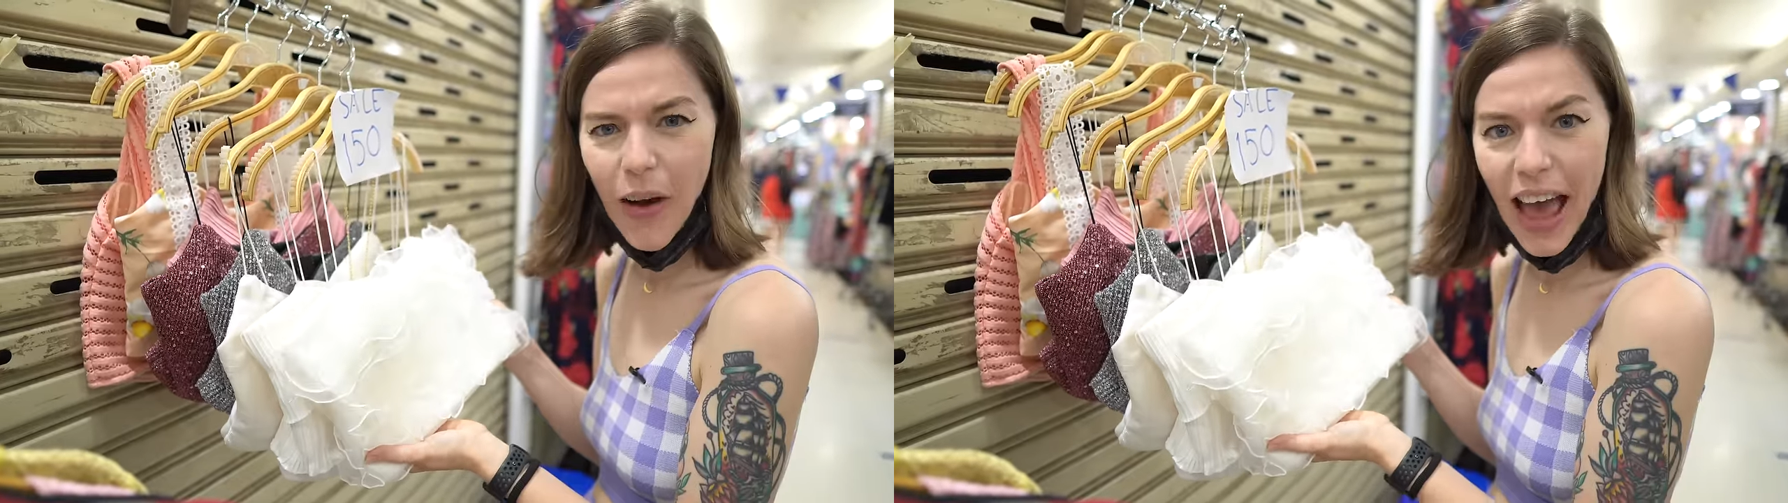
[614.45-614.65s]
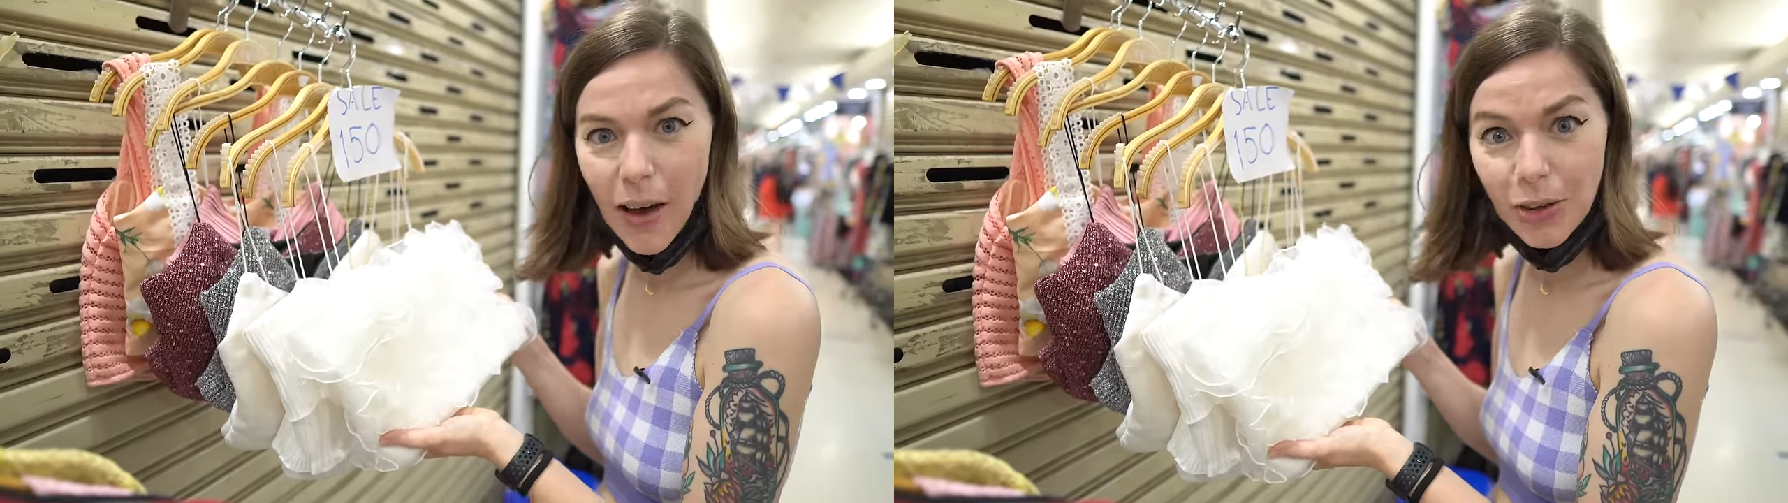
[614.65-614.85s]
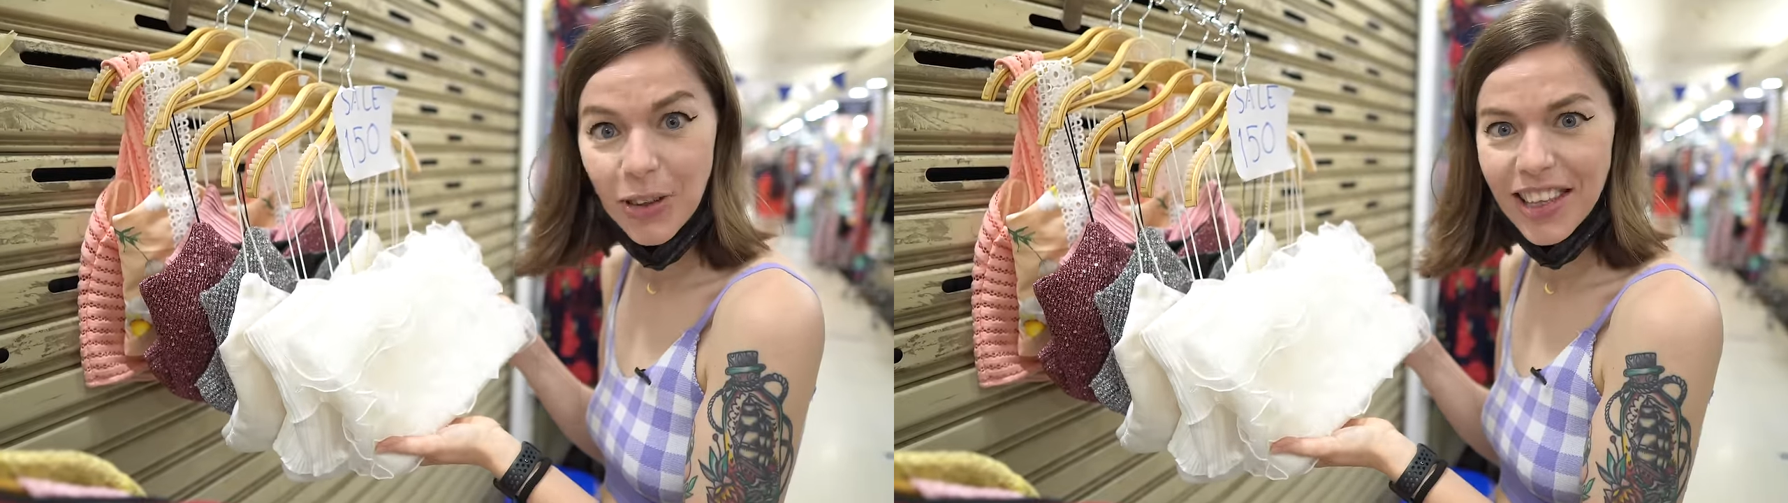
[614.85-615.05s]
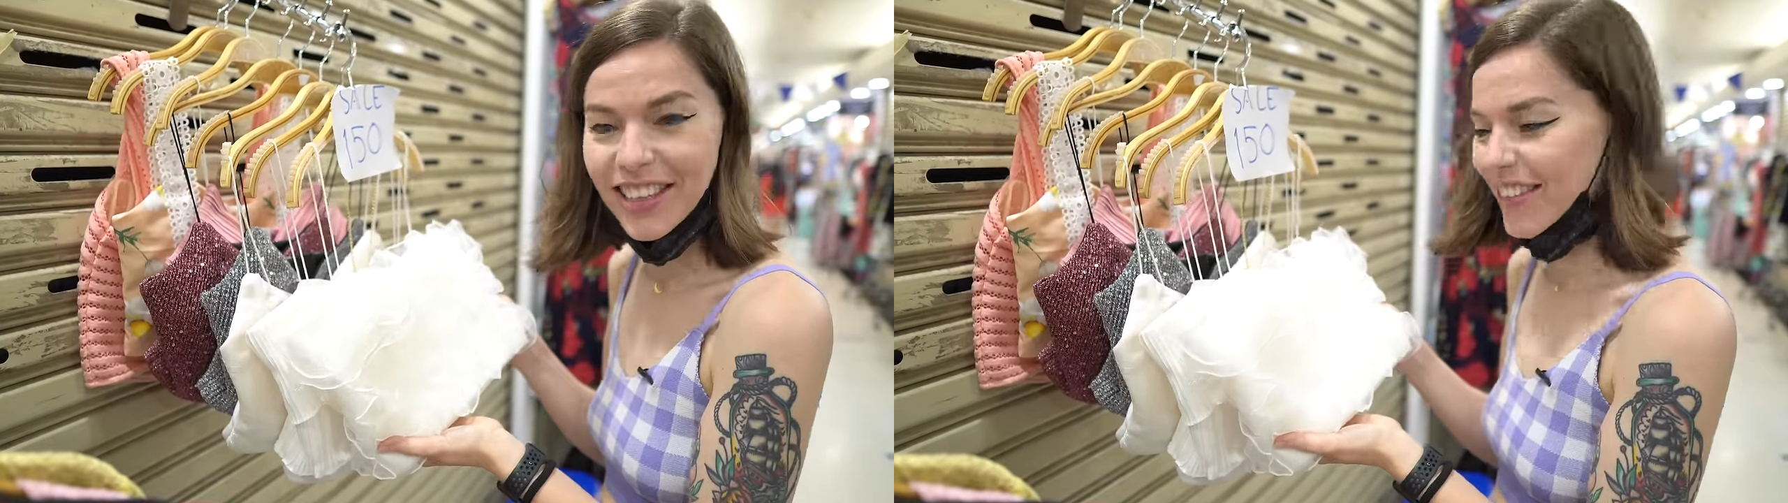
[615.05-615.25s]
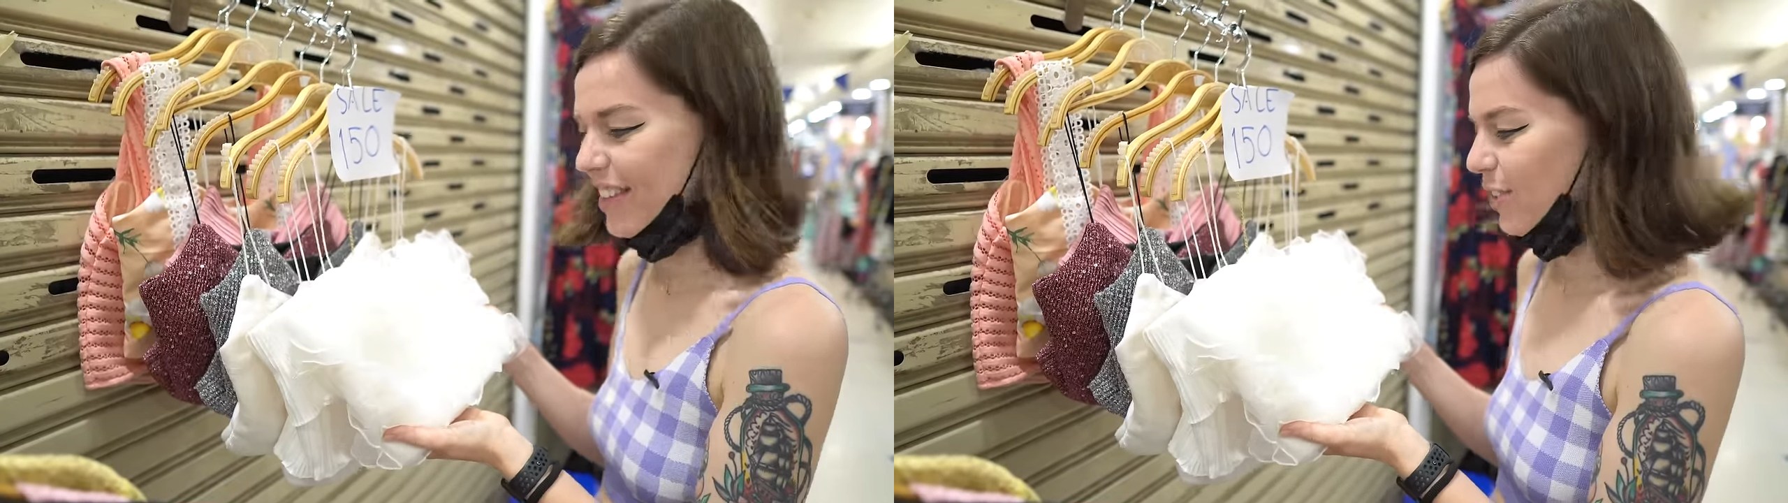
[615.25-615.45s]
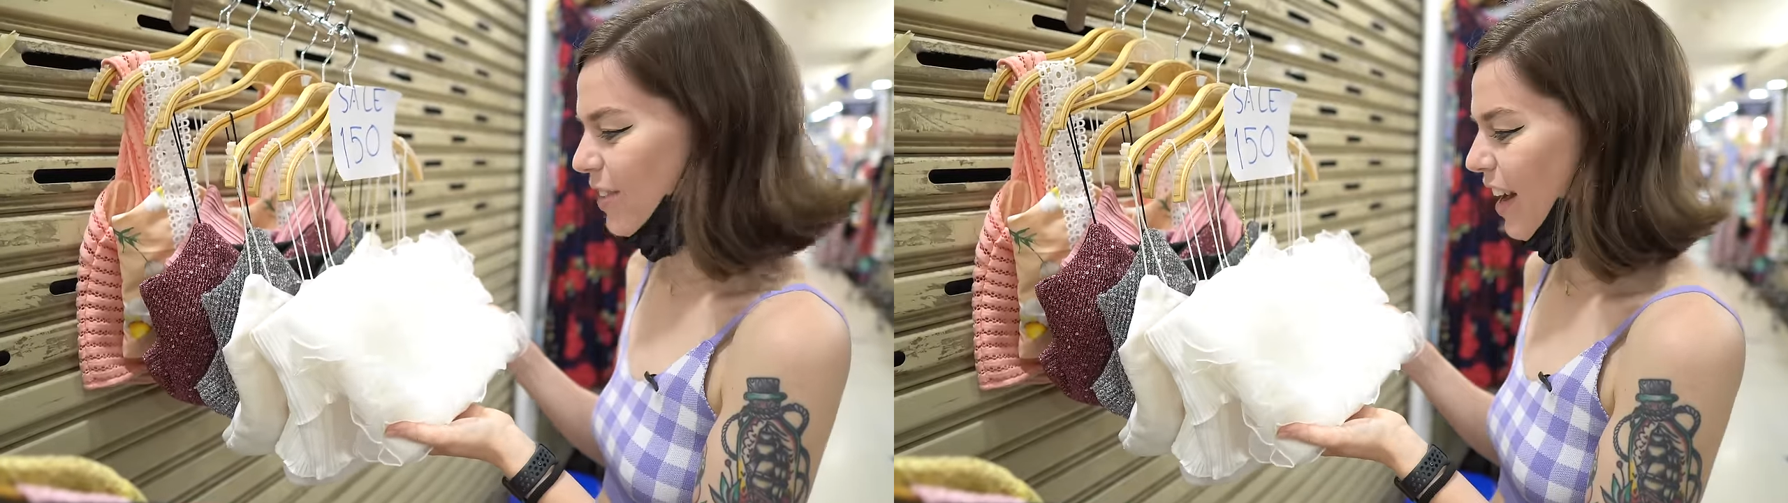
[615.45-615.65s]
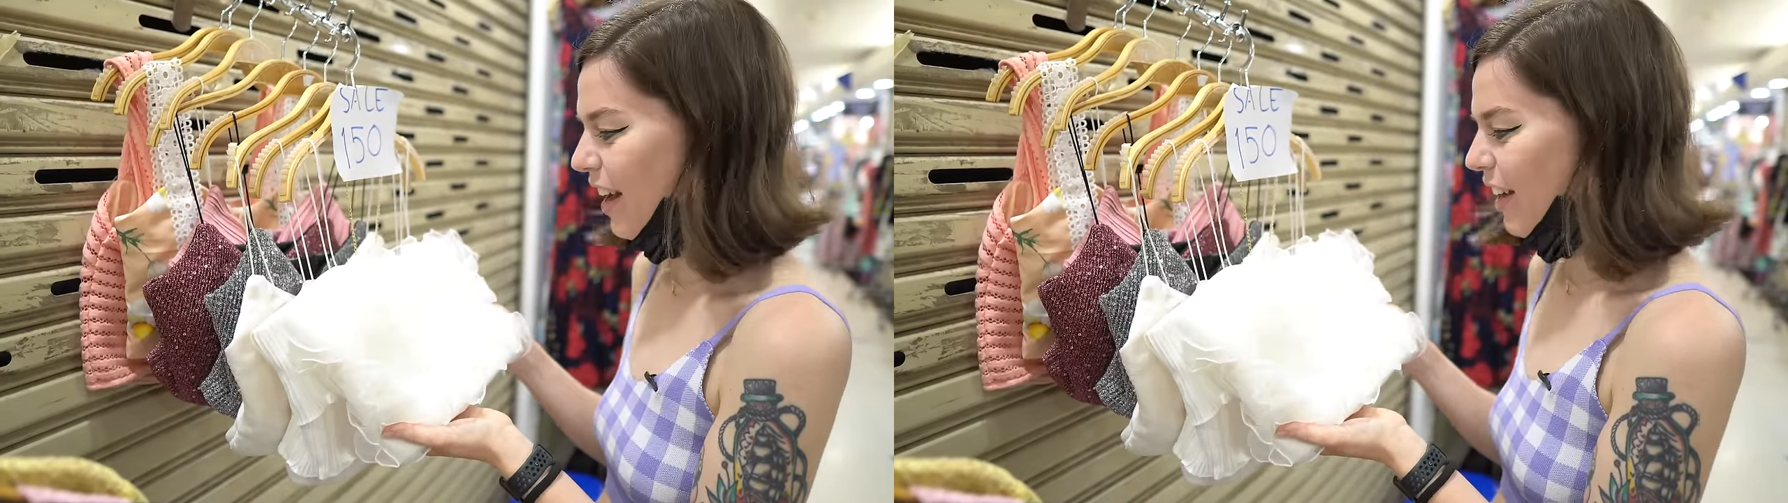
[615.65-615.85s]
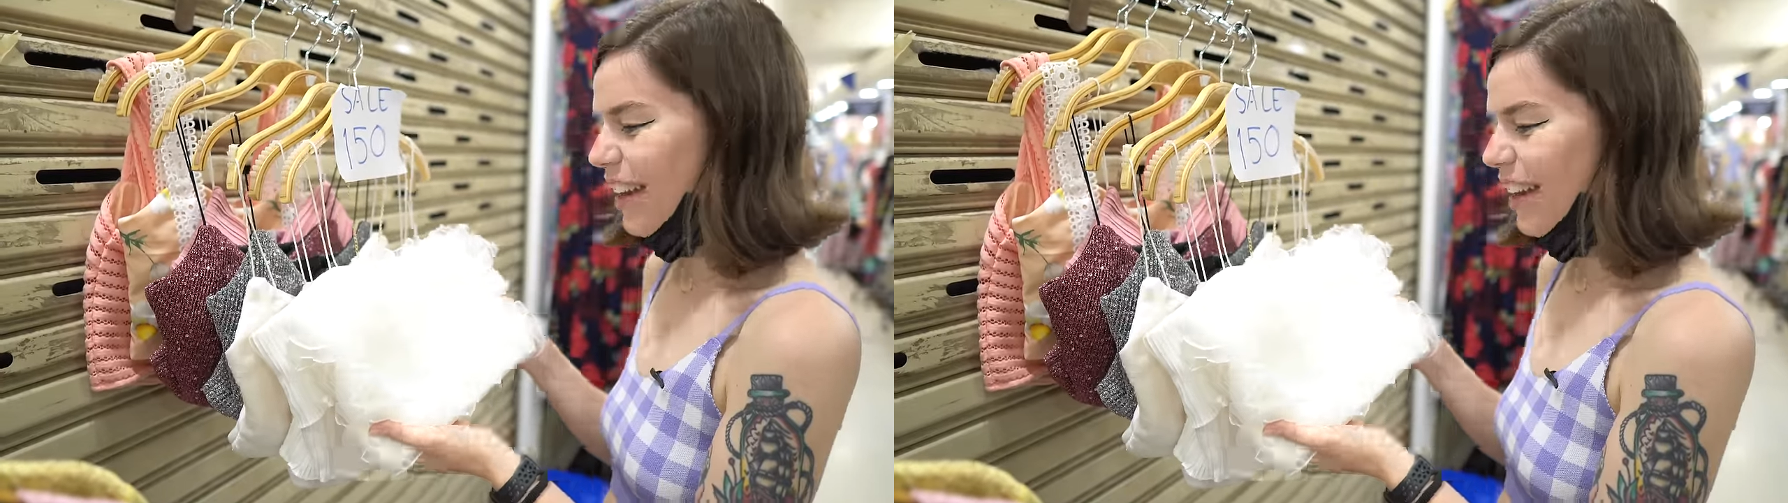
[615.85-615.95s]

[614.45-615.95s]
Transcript: how good these deals are.